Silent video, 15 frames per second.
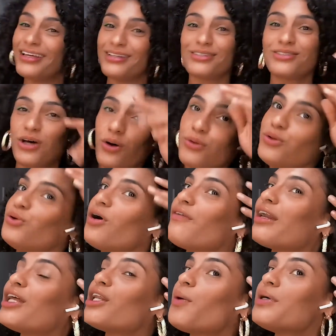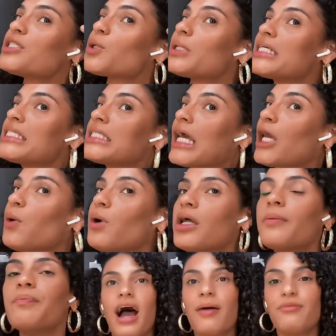So you already know it's gonna stay on.
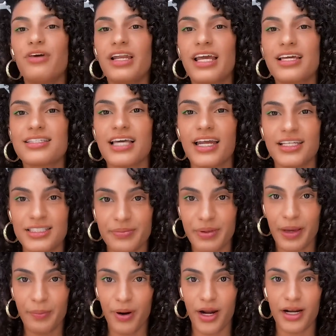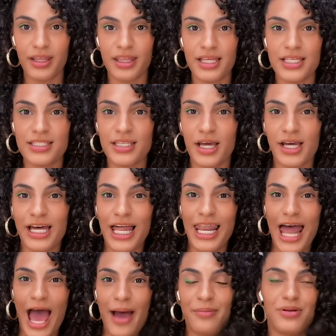I'm really excited to be a part of this
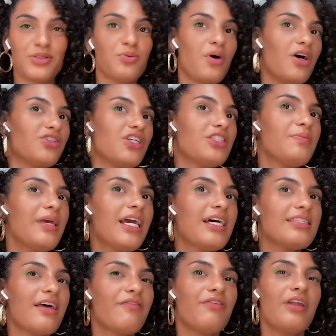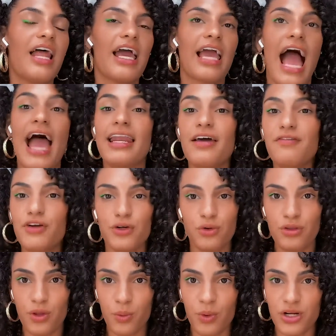collab as well, just because I feel like I never knew
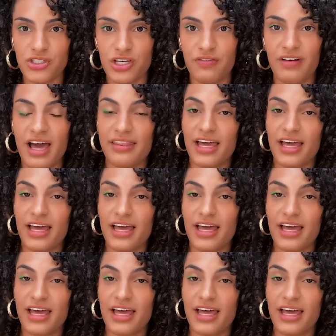the word chiflada.